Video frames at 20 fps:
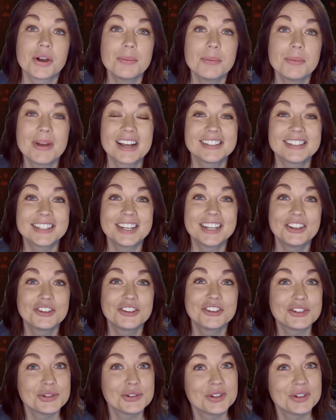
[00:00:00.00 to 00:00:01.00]
back to Killer
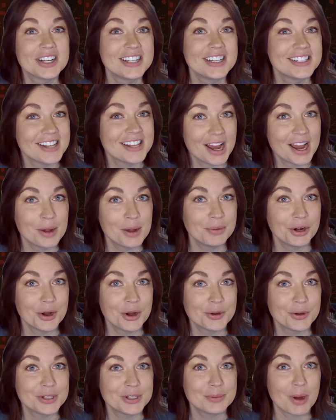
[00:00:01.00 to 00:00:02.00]
Stories. I'm your
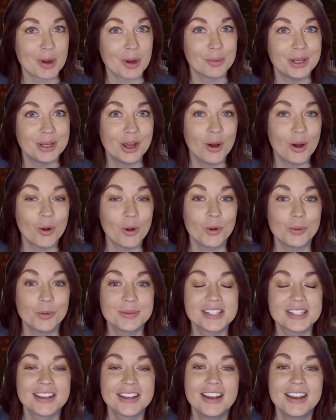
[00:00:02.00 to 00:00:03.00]
host, Bobby
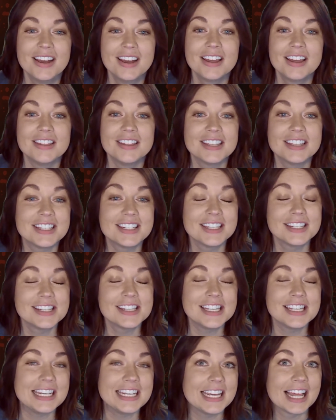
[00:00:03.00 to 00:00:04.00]
Holmes. This is
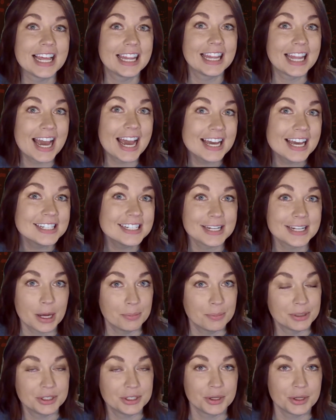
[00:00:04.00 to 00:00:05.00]
the last
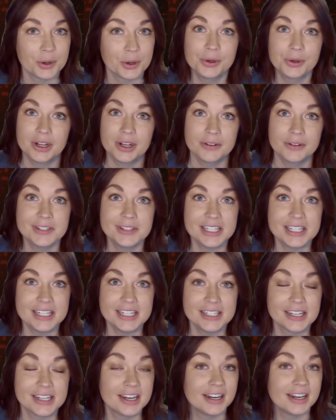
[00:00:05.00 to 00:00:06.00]
episode of
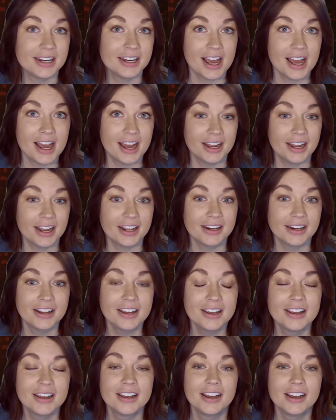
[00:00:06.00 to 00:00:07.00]
Season 9.
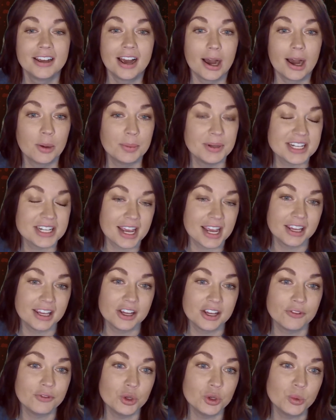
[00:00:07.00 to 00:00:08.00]
I'll be taking a
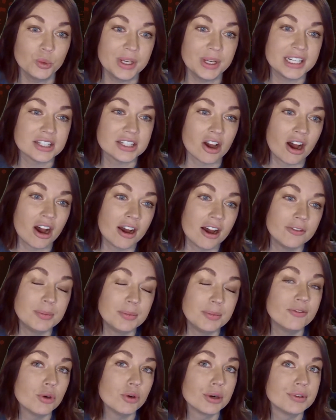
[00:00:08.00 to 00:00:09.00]
few weeks off
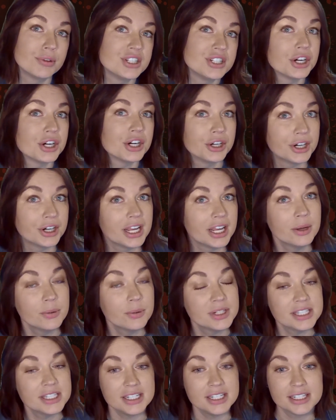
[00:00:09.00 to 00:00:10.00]
before returning with
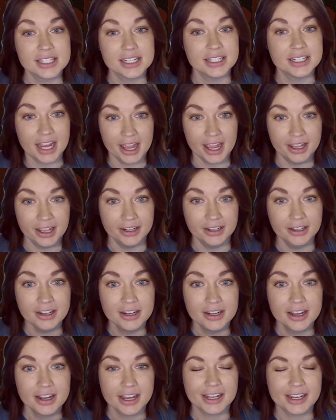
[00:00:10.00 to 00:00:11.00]
Season 10,
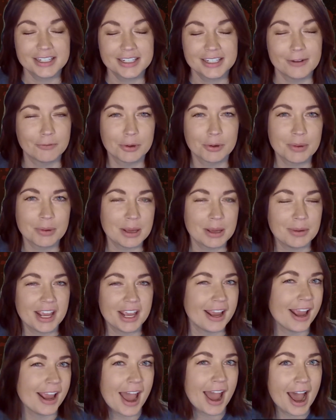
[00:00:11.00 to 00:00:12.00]
except for maybe a
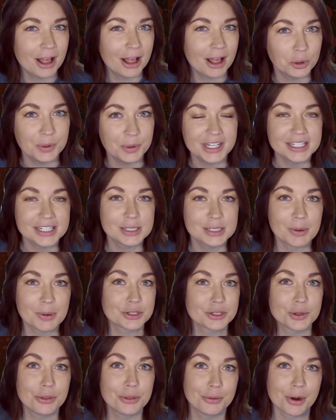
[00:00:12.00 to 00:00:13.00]
Halloween special
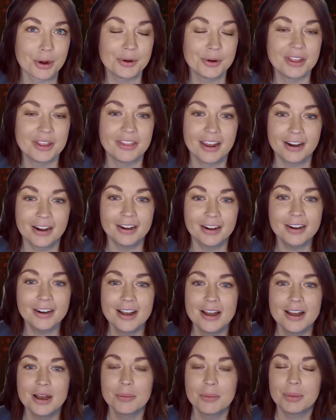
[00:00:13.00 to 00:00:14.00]
thrown in there.
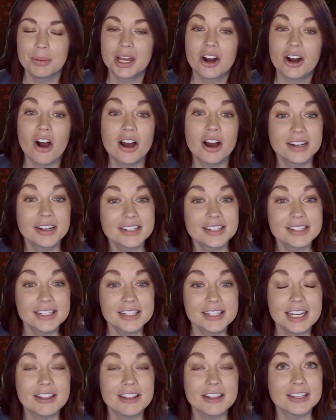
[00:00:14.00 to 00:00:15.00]
But honestly,
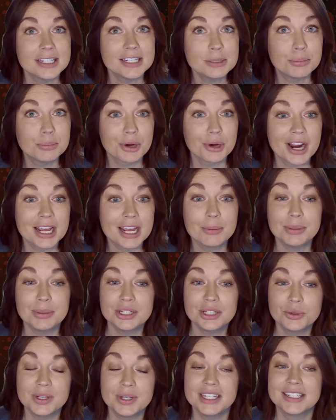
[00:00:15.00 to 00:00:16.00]
this break
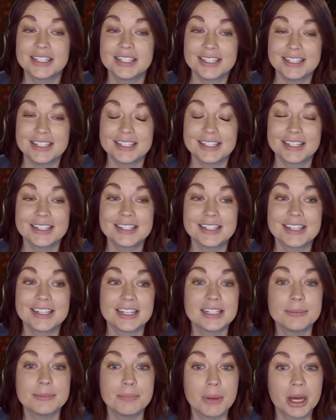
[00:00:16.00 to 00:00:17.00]
between seasons is
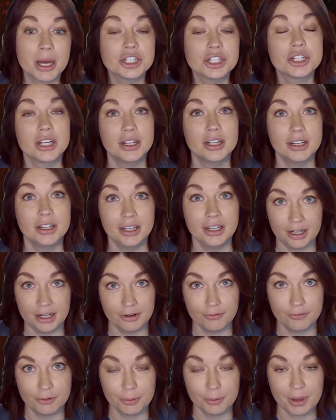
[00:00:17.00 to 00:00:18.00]
much needed
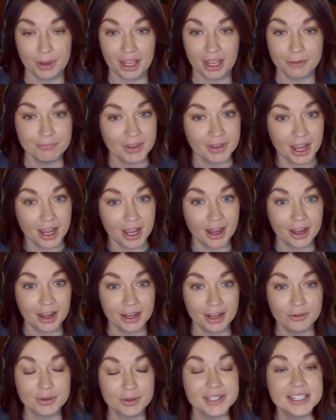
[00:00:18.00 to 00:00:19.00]
for me. I
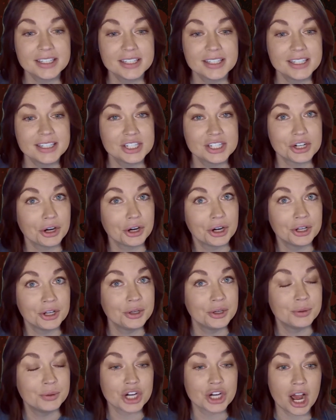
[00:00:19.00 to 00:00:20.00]
recently started a new
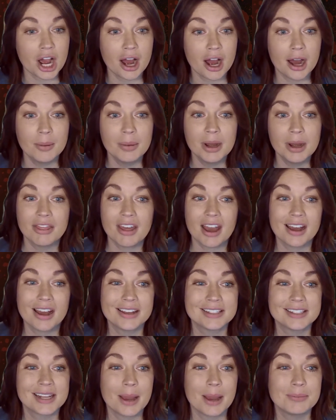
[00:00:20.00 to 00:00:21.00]
job that has
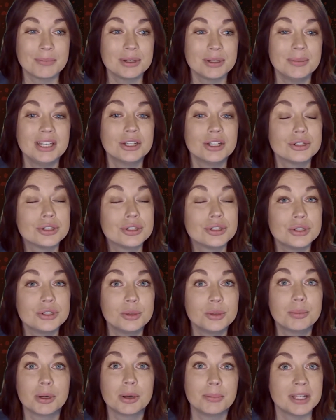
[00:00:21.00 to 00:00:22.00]
kept me
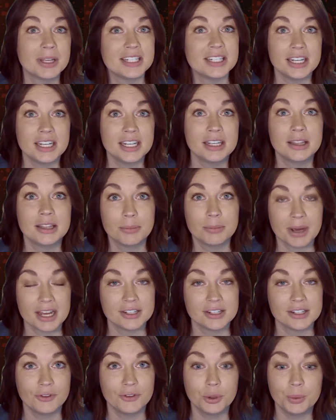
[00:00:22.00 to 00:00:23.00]
super busy the past
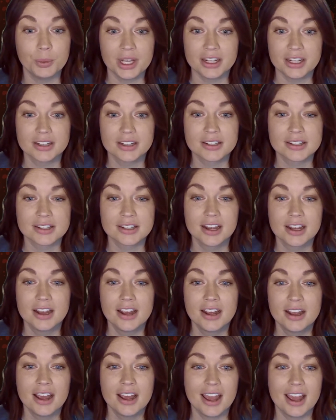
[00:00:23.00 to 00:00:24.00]
few weeks.
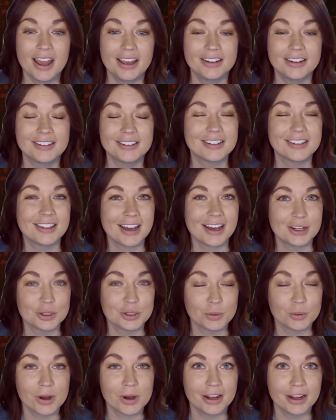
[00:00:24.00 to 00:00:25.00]
And that is
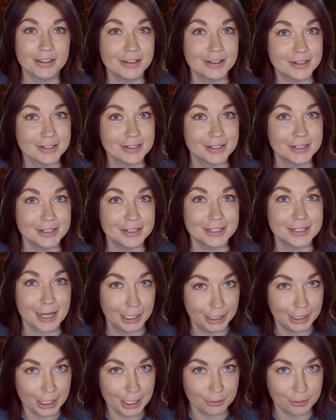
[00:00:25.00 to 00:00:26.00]
why this is a
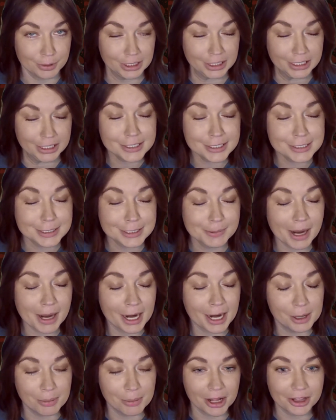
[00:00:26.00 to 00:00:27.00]
late release. I
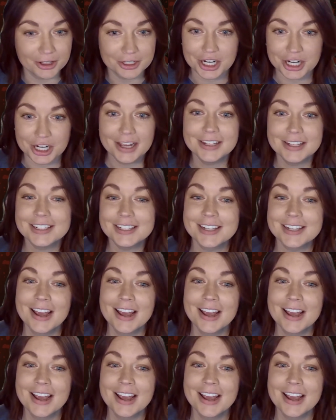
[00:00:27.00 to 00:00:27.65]
apologize.